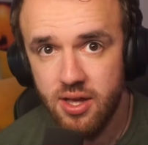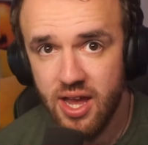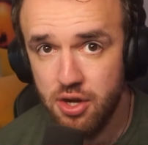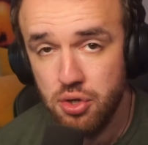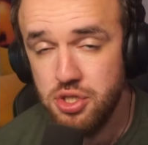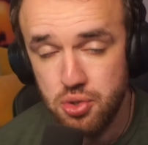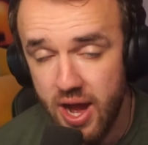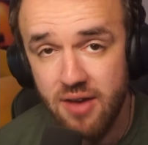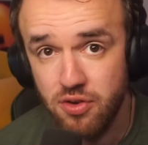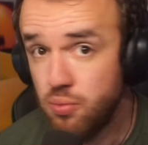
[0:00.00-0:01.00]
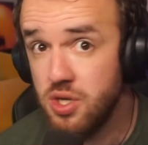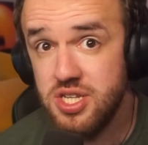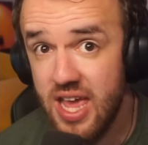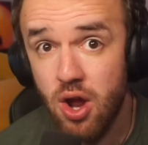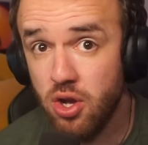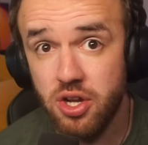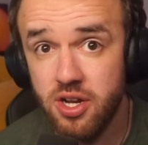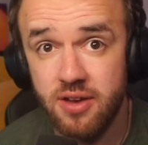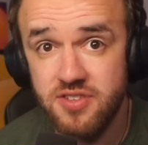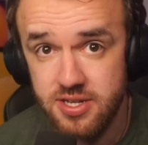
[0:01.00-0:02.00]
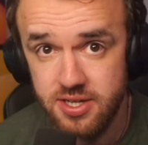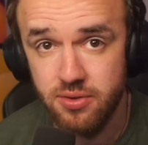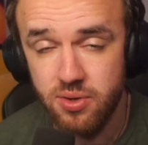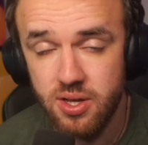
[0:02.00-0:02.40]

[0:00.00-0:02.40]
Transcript: at Old Trafford, which they are good enough to do,